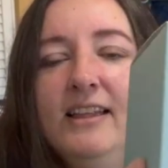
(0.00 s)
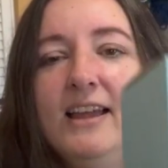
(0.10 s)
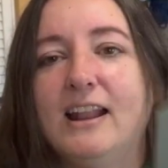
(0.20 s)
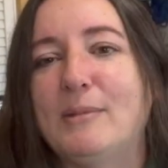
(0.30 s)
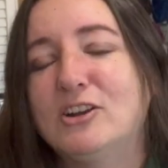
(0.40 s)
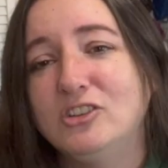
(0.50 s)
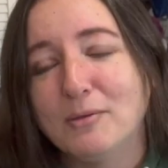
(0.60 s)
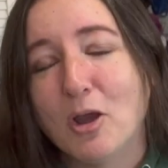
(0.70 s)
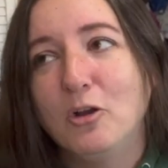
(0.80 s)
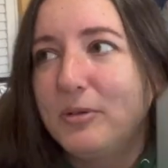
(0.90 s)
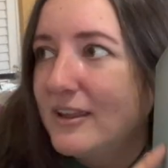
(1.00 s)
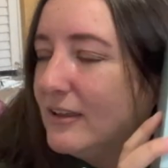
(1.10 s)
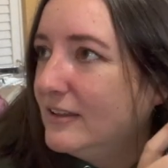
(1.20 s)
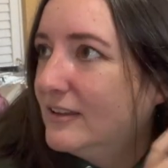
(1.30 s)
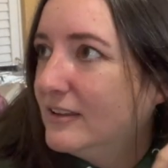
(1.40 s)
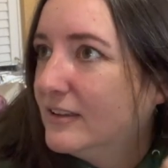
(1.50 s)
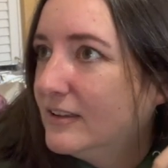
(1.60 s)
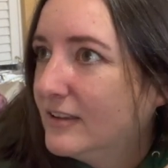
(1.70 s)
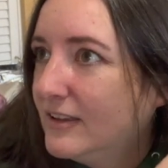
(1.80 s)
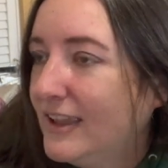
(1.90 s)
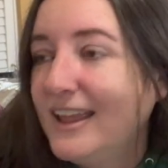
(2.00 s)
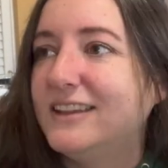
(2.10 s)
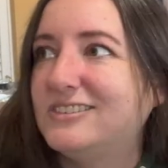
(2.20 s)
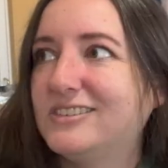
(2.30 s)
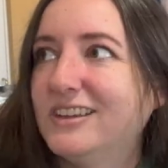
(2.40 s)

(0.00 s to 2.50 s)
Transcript: I'm actually, I'm hoping it,